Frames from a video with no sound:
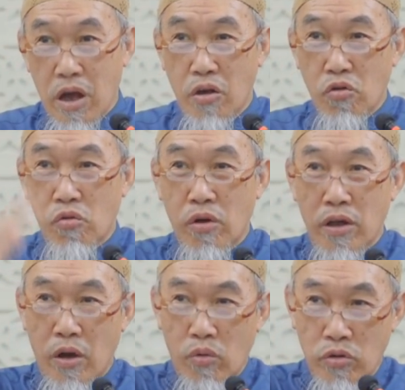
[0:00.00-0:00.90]
I
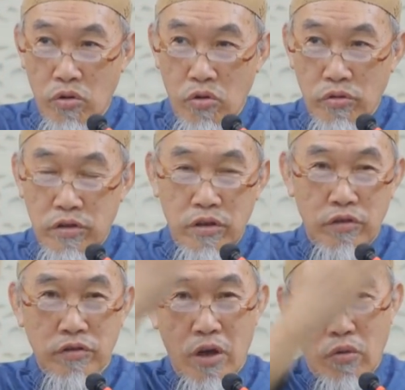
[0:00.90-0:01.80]
want to go
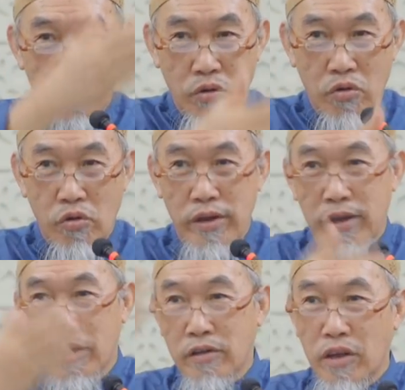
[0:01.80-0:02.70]
this, I want to go
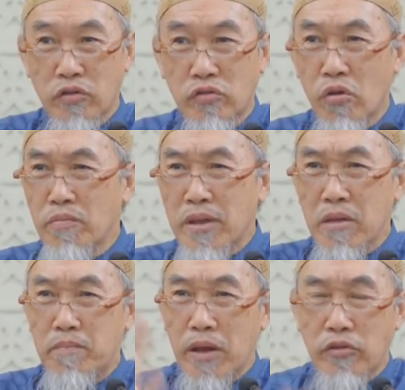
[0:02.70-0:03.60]
here. There's so
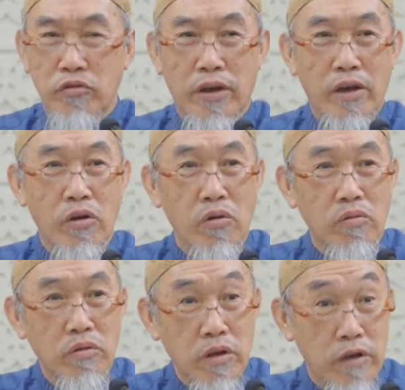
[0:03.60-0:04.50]
many places you can
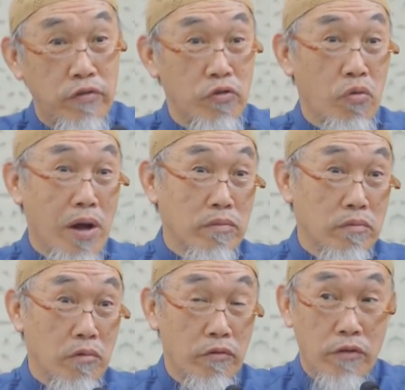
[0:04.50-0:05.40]
go if you want,
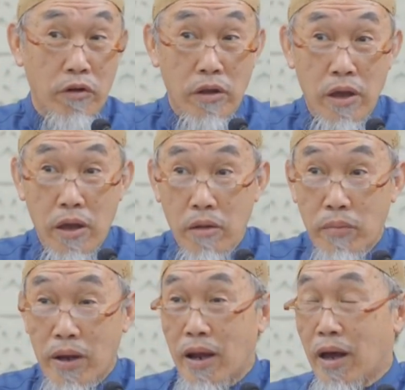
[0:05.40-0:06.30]
of course.
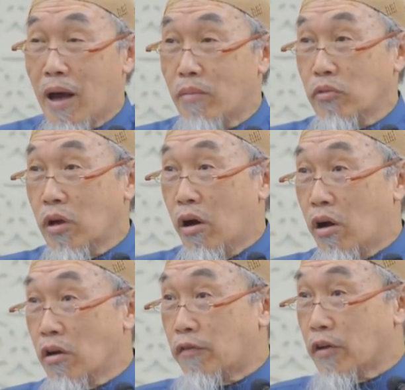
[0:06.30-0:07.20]
But Alhamdulillah,
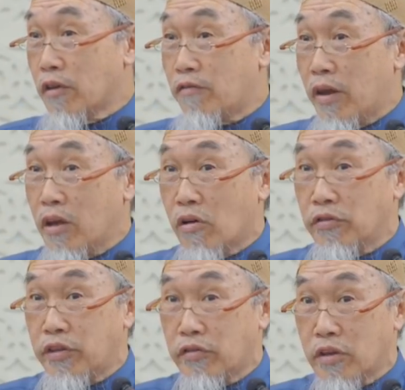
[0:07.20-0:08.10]
all of us are very
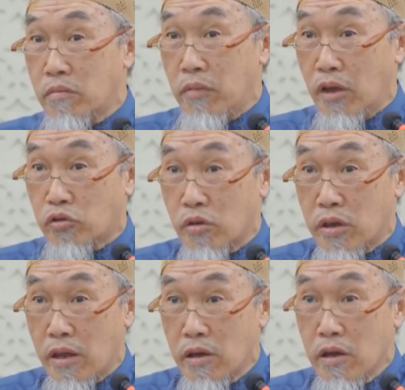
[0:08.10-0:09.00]
consistent. Make sure
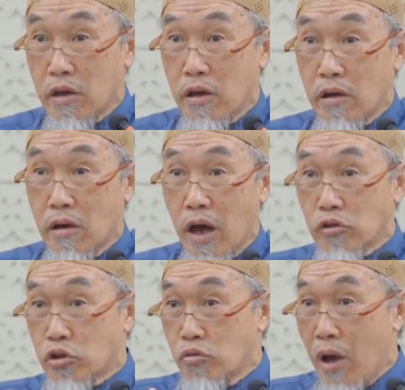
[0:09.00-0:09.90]
that
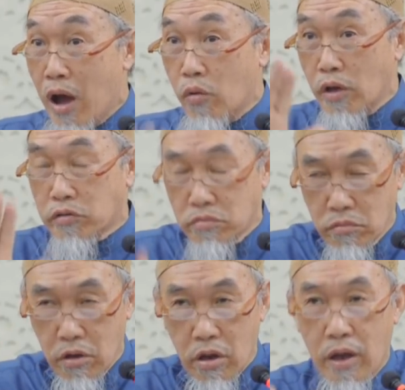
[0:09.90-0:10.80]
2 hours,
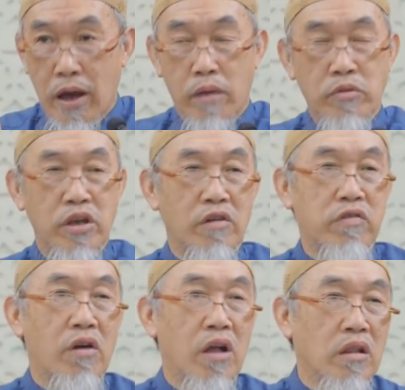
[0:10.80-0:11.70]
I'm here
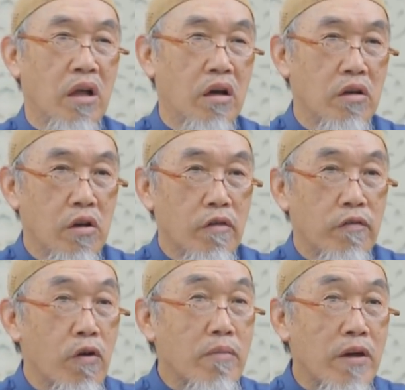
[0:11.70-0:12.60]
for Allah,
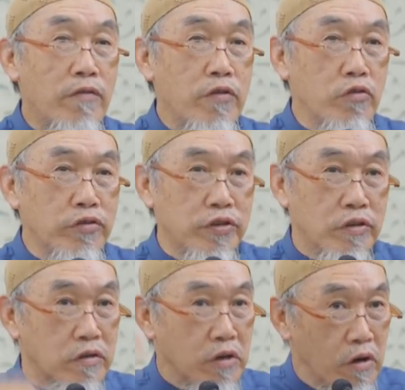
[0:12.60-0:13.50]
for my
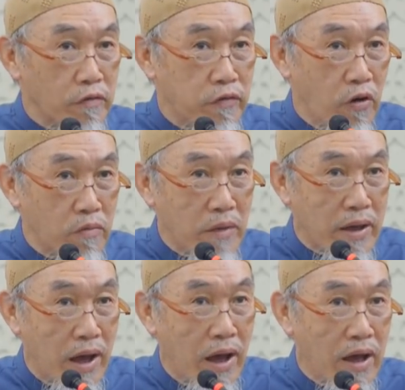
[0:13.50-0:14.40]
future, for
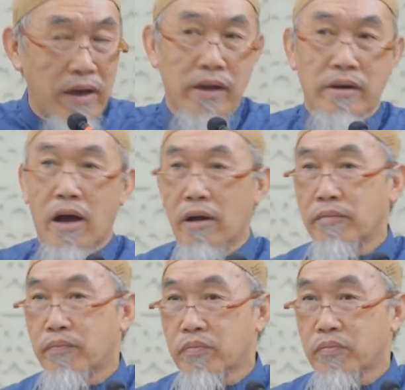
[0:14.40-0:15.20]
my akhirah.